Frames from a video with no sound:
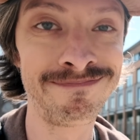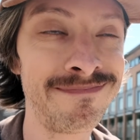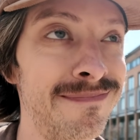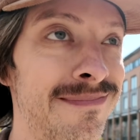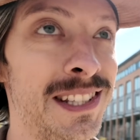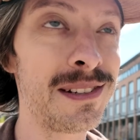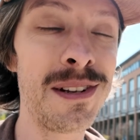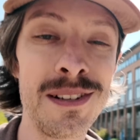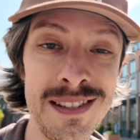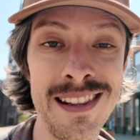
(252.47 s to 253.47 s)
What? So,
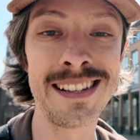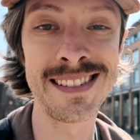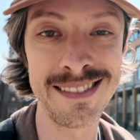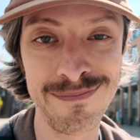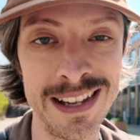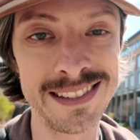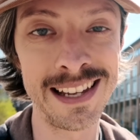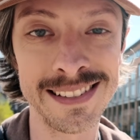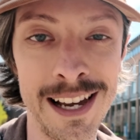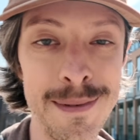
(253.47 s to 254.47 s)
that, so that's that,
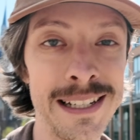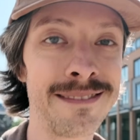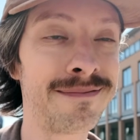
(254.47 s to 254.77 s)
that's coming.